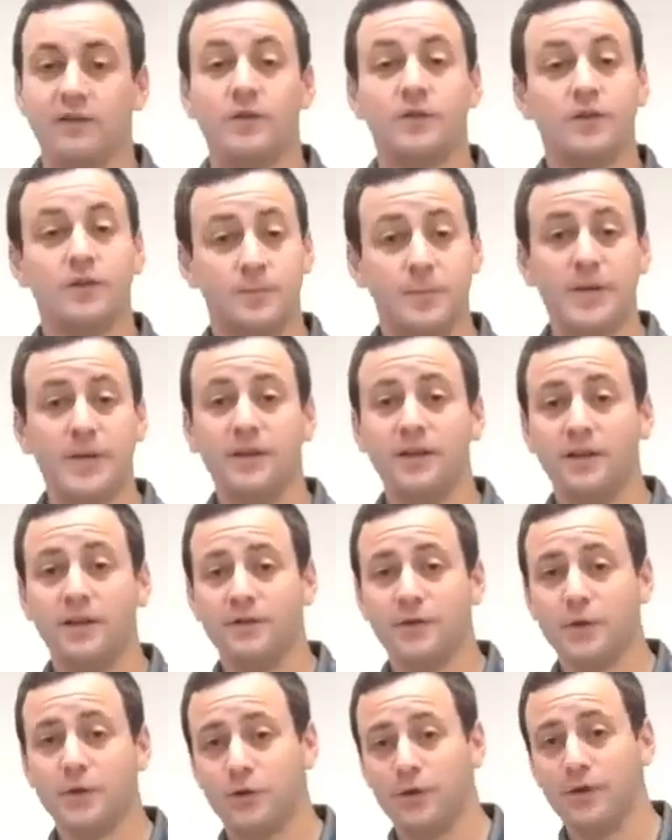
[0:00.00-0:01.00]
So speaking
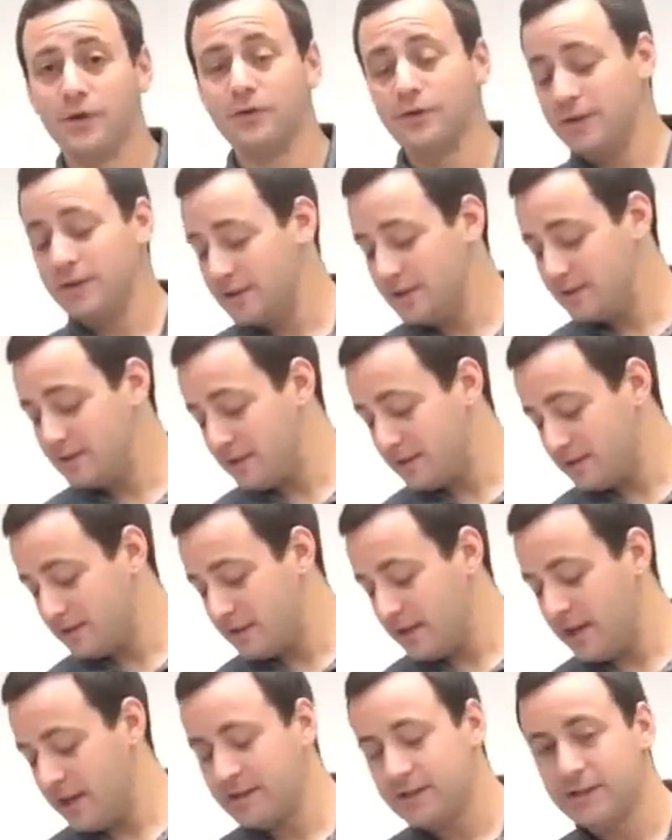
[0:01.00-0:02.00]
of the trigger, this is the
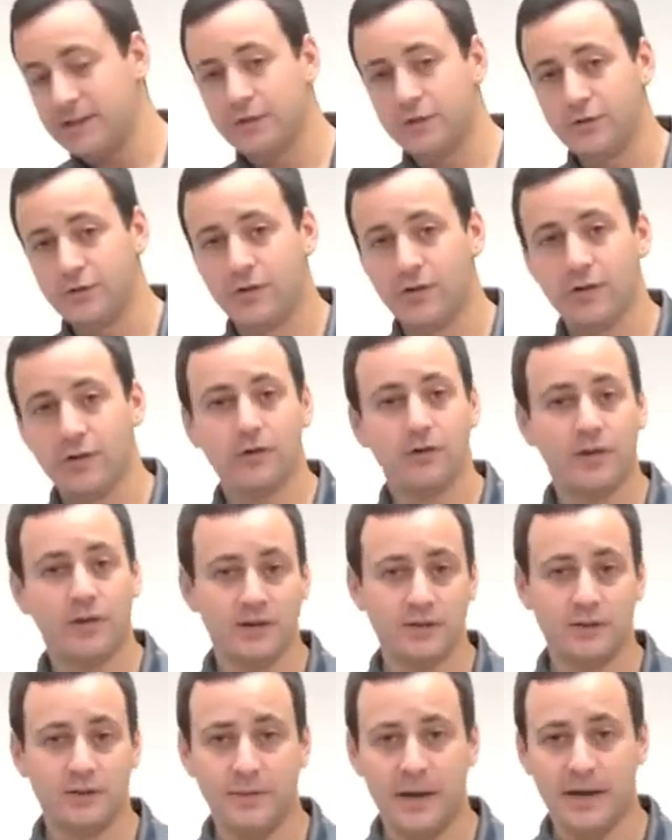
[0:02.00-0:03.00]
CAT trigger, or
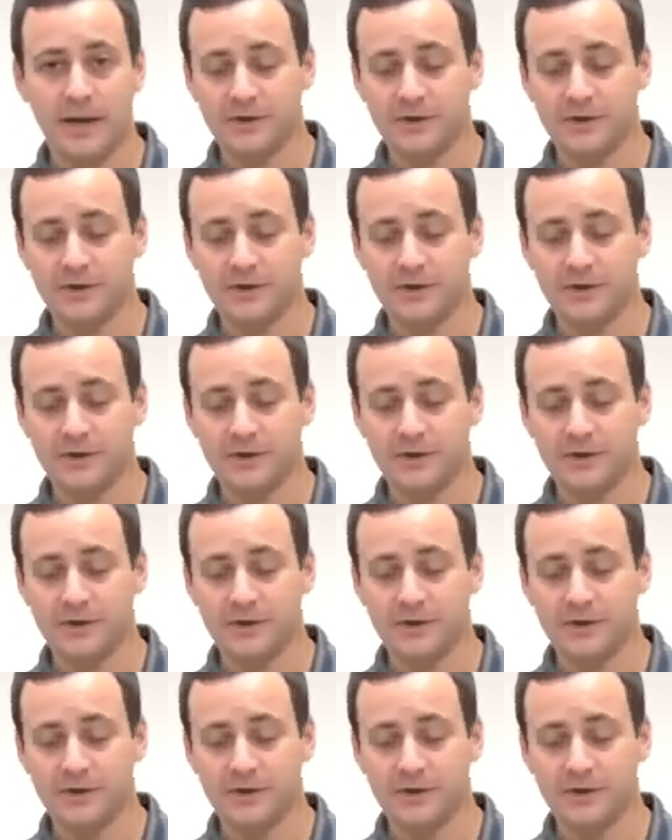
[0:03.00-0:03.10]
custom